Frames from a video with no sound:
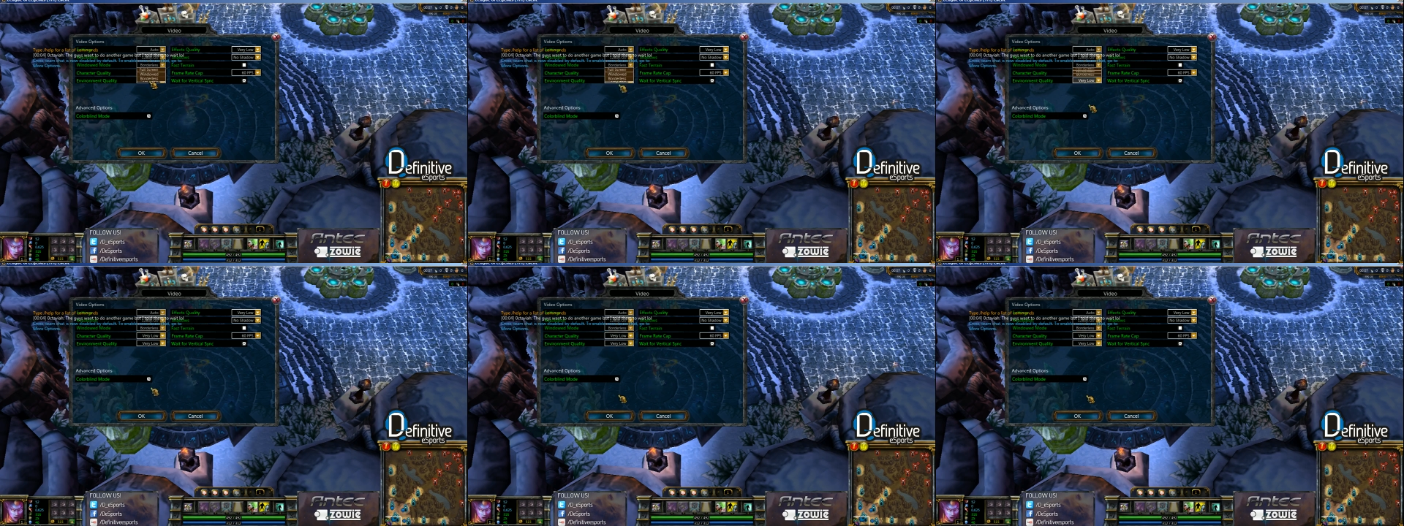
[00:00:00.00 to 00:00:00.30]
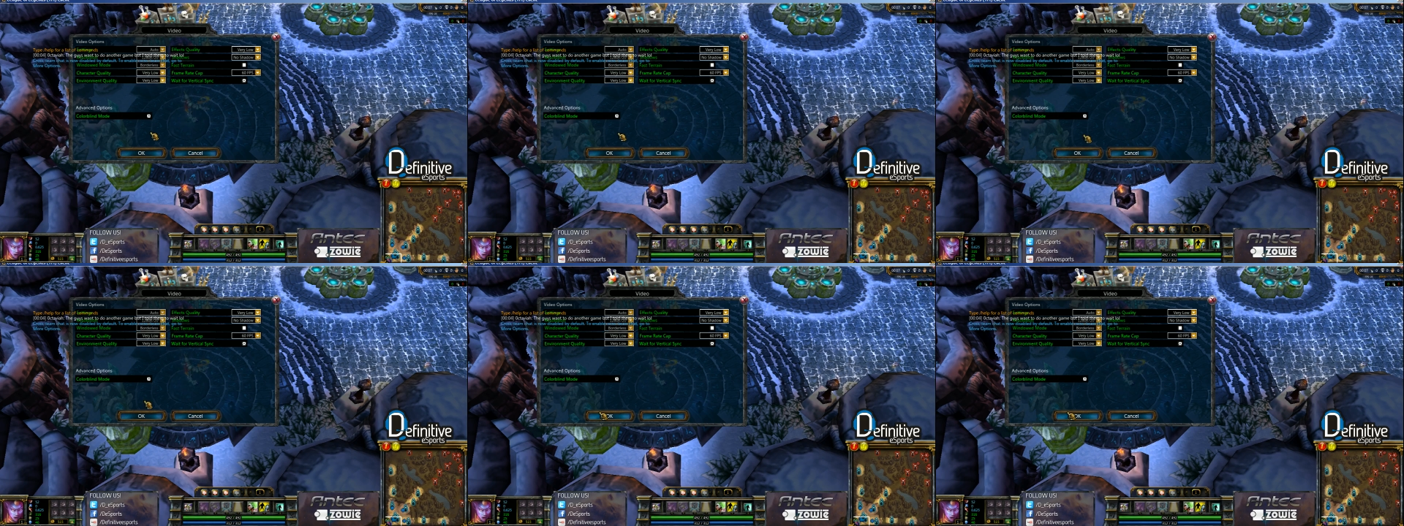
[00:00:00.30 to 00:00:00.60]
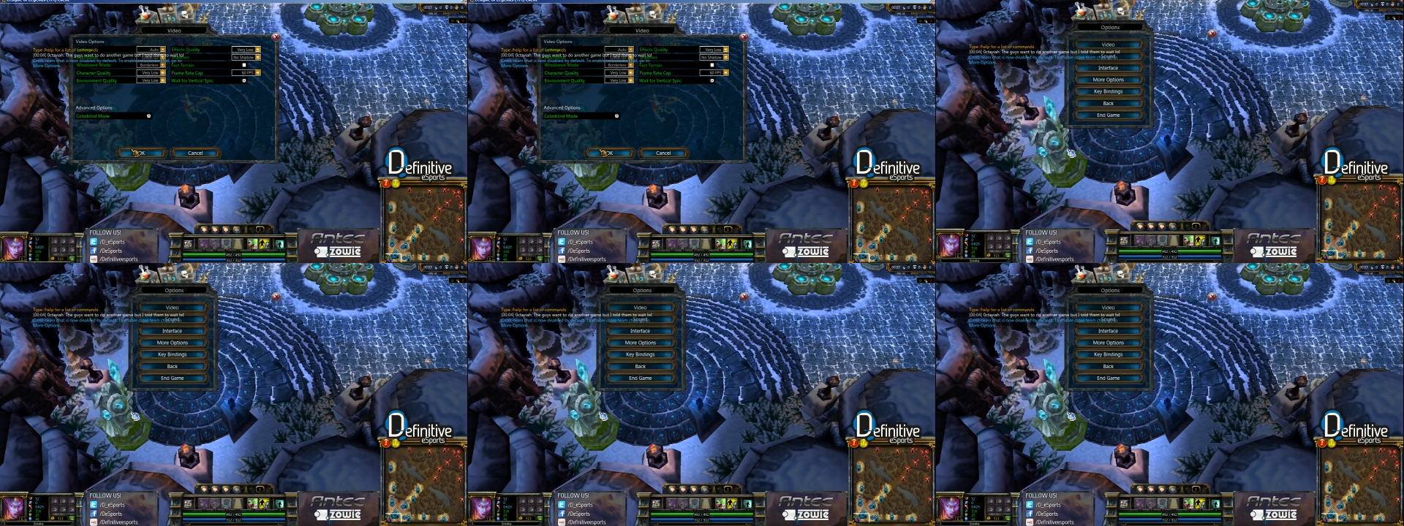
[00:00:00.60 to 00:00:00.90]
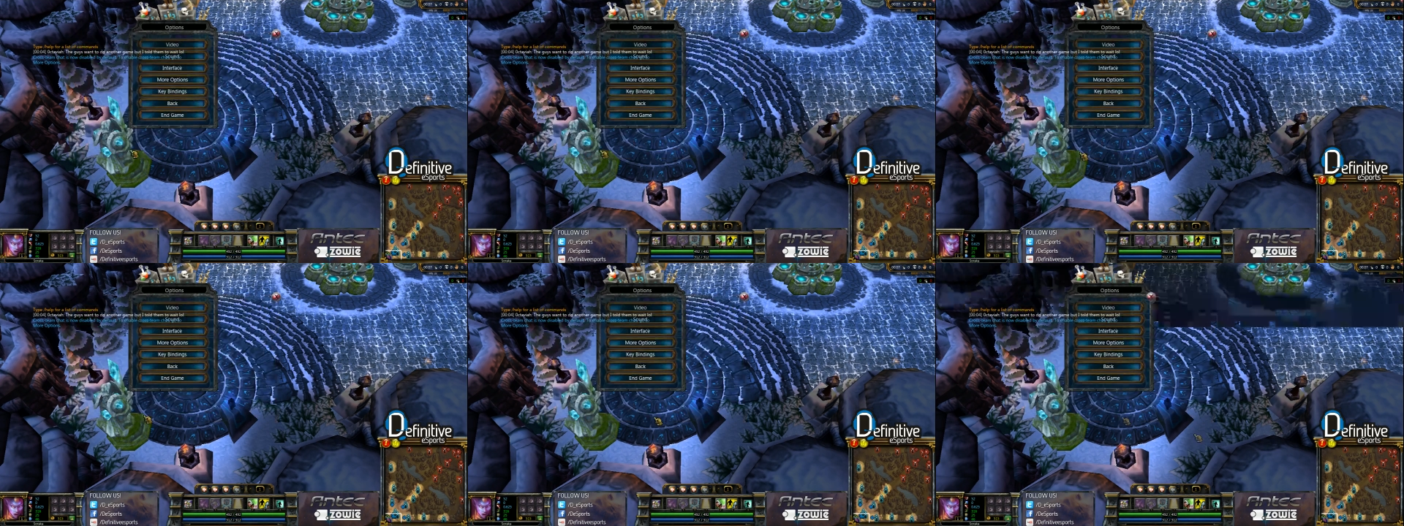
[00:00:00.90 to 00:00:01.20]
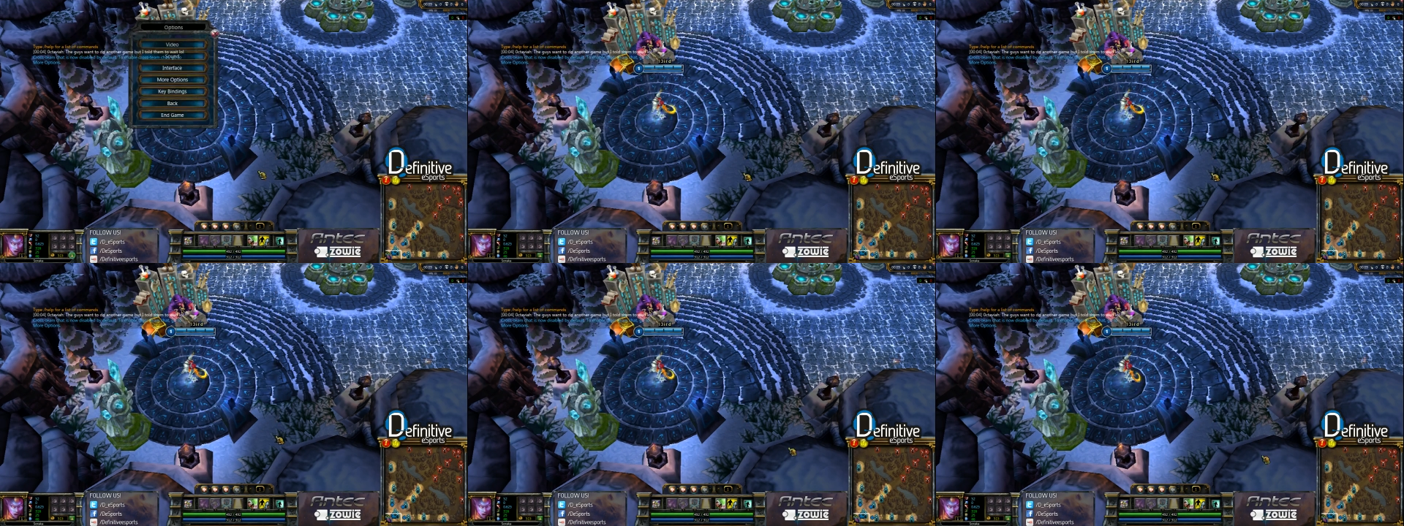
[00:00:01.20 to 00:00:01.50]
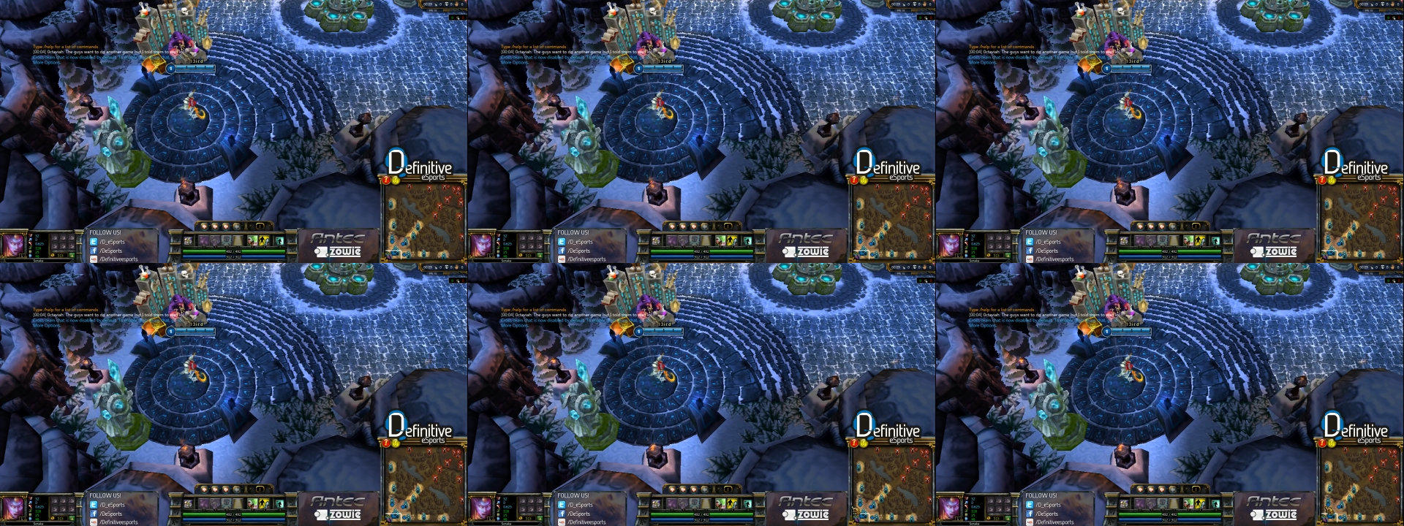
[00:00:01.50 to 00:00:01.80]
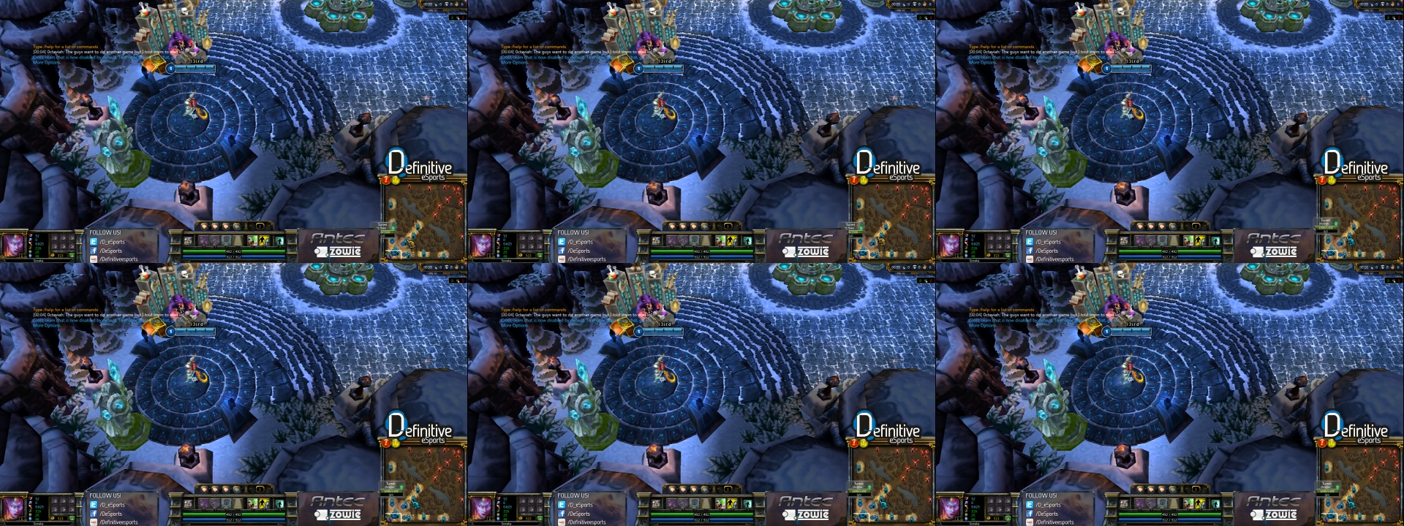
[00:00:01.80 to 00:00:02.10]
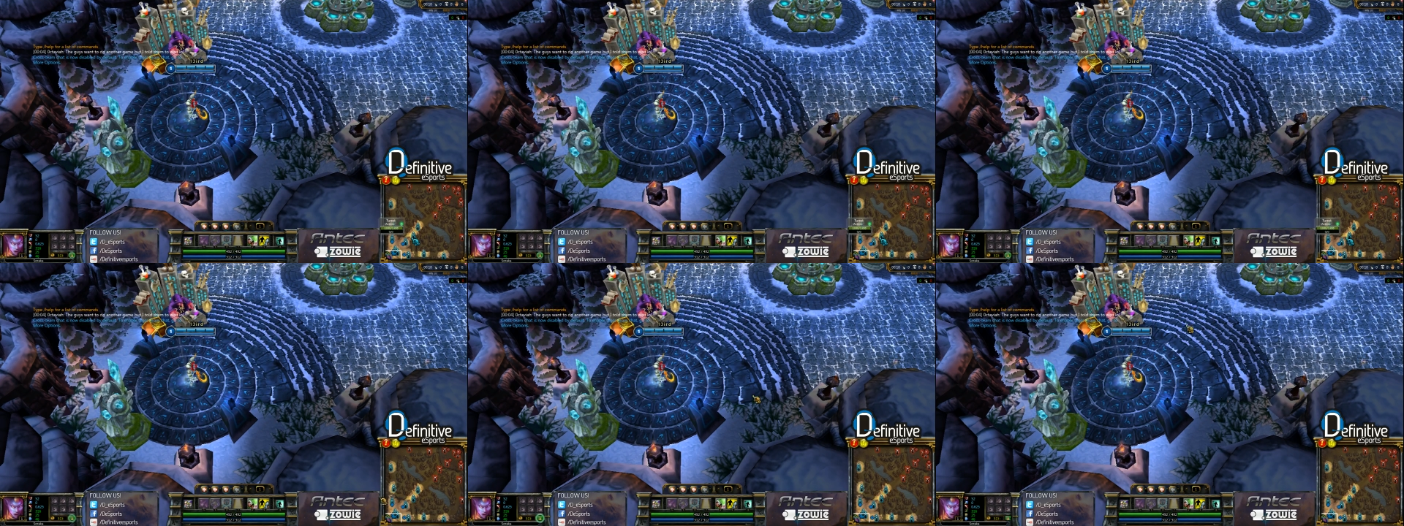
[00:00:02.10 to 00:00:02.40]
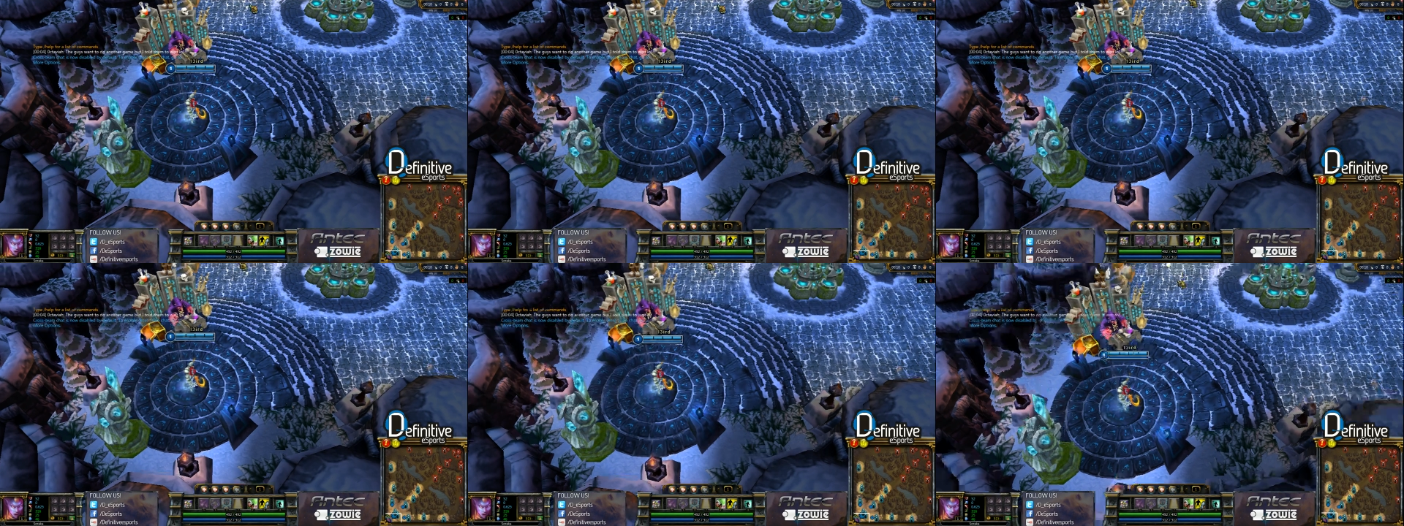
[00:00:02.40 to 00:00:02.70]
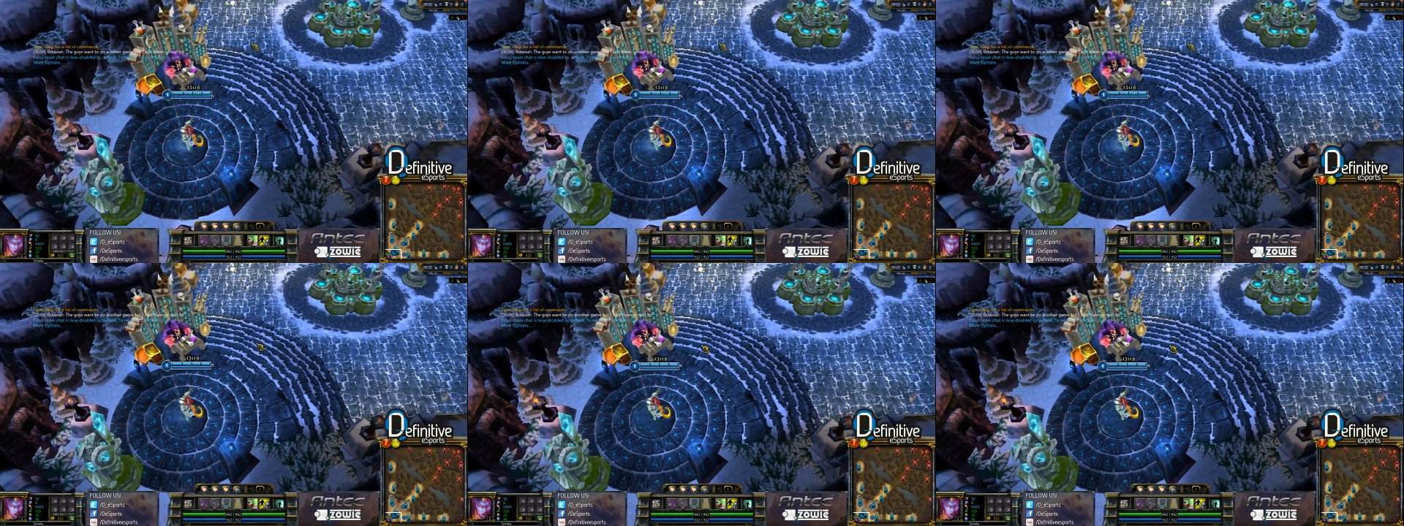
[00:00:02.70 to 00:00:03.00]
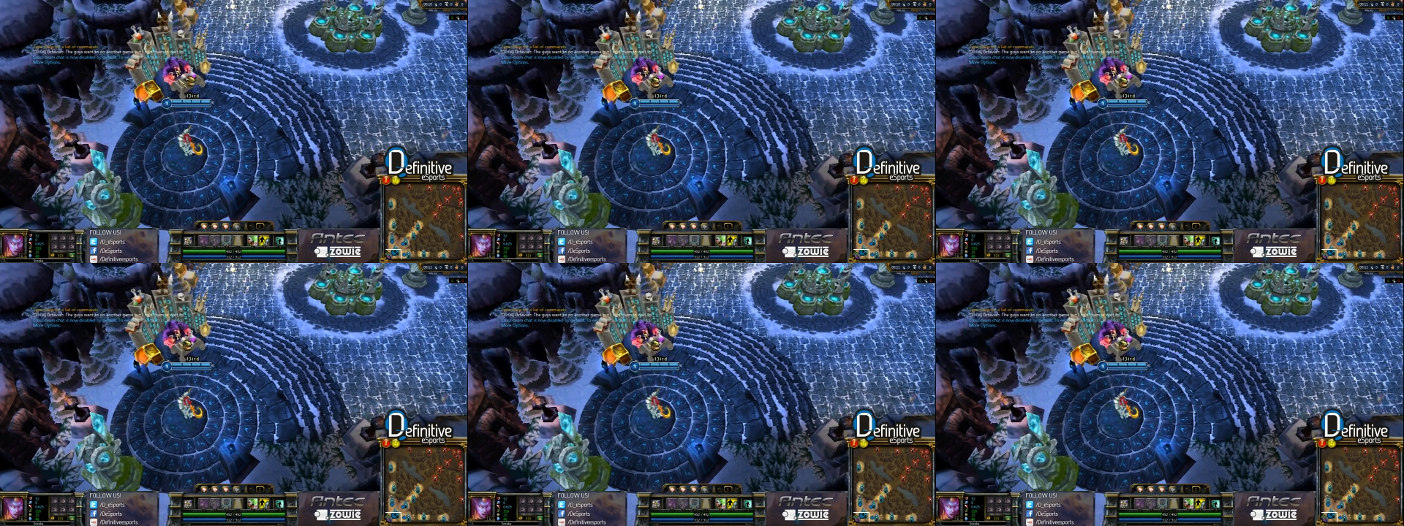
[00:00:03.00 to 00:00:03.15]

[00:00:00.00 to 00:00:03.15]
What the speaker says: [unreadable: no face in view]